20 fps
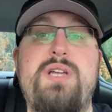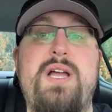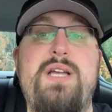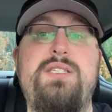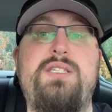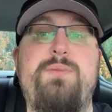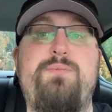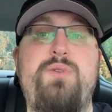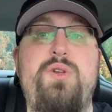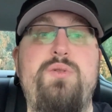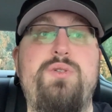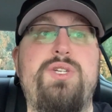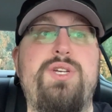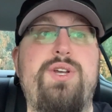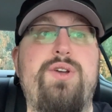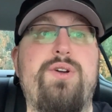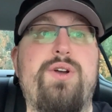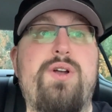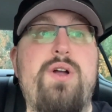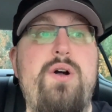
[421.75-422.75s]
signs up
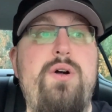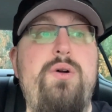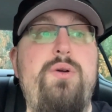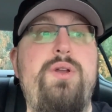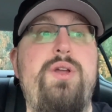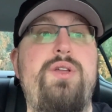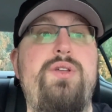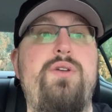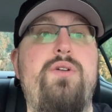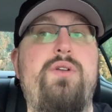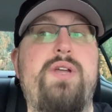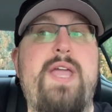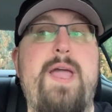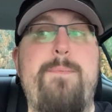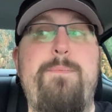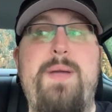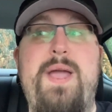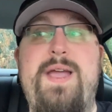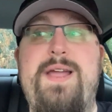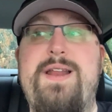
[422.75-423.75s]
using your code, you'll
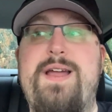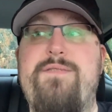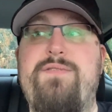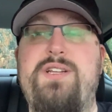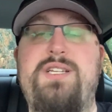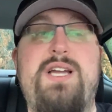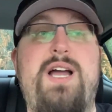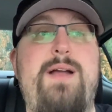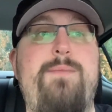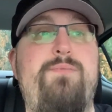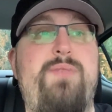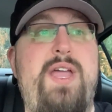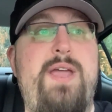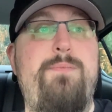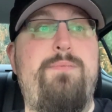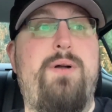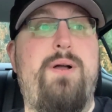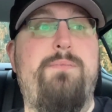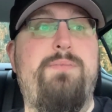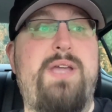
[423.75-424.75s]
get paid every time
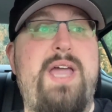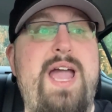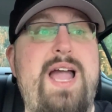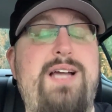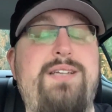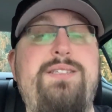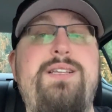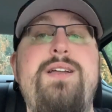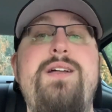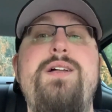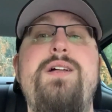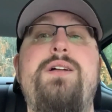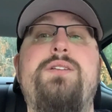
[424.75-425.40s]
they pump gas.